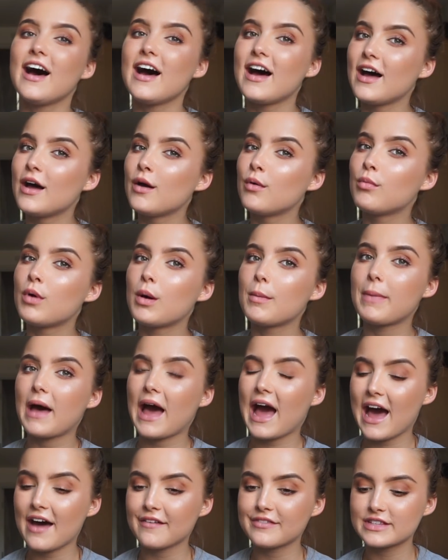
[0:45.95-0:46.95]

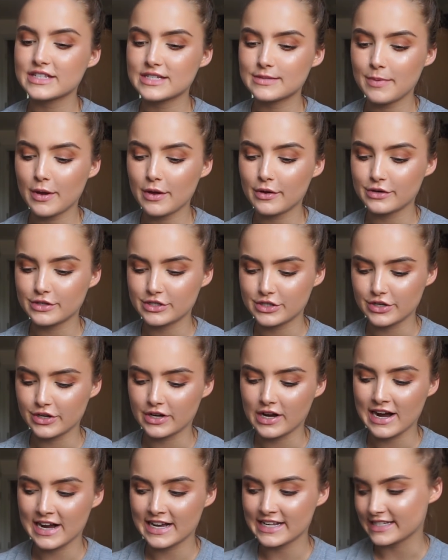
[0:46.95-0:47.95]
But I haven't spoken to
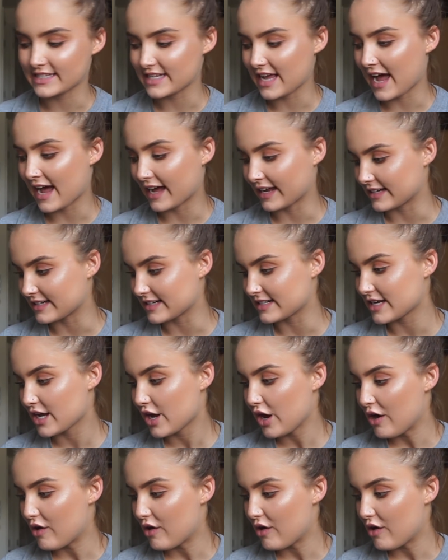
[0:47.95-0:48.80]
you guys, and